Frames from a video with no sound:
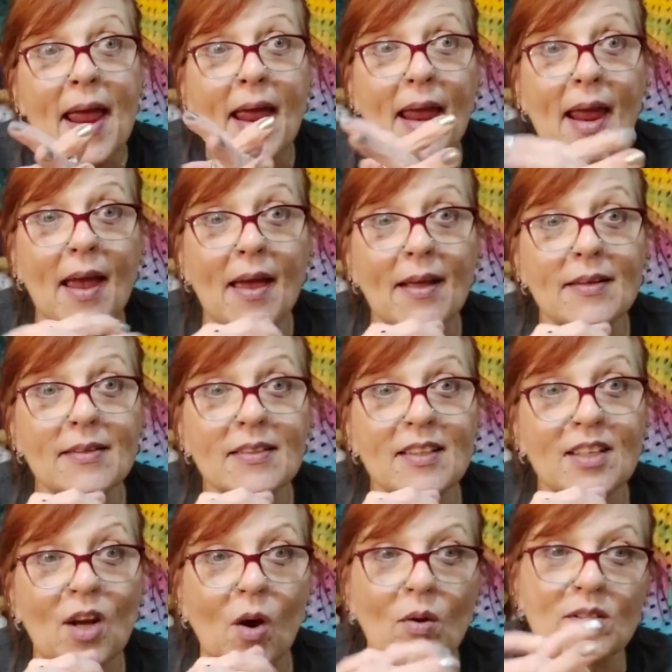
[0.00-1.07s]
And,
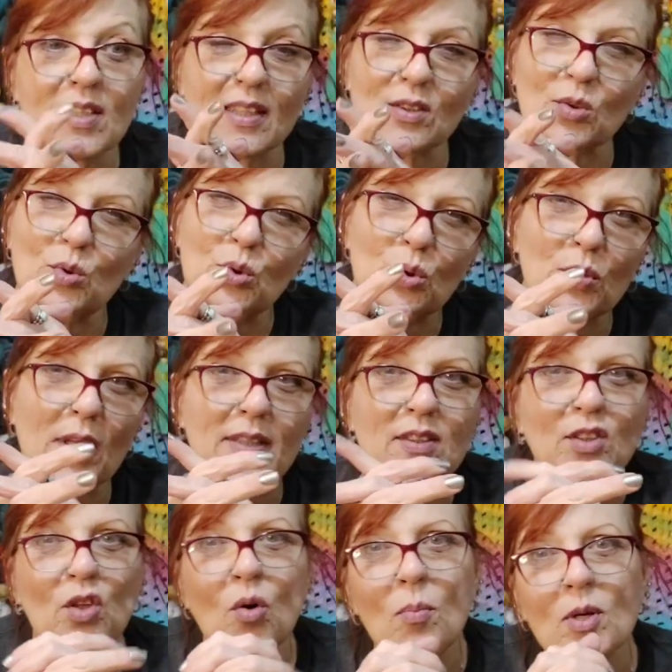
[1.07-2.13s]
you know, it's like, ooh,
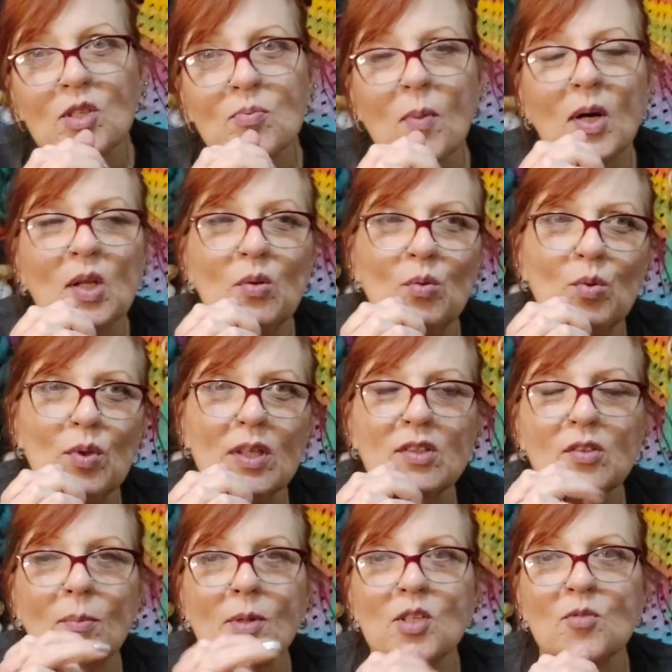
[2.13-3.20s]
that's so much money. Ooh,
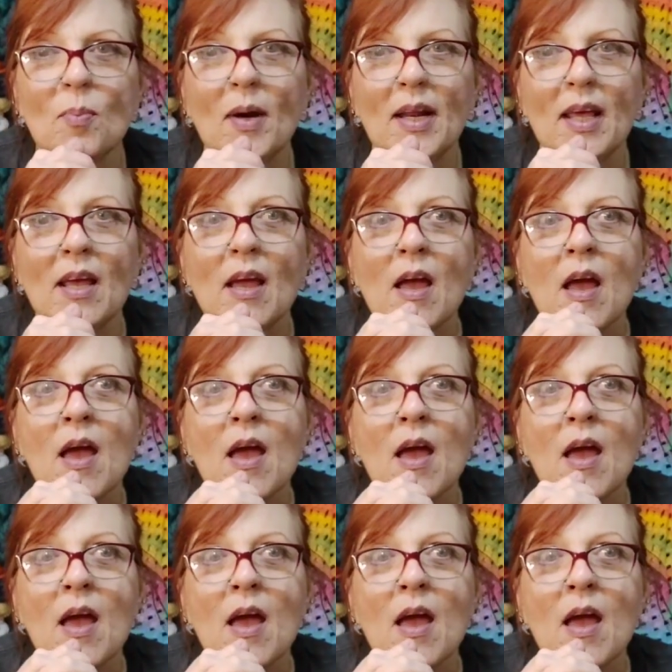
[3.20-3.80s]
that's so much money.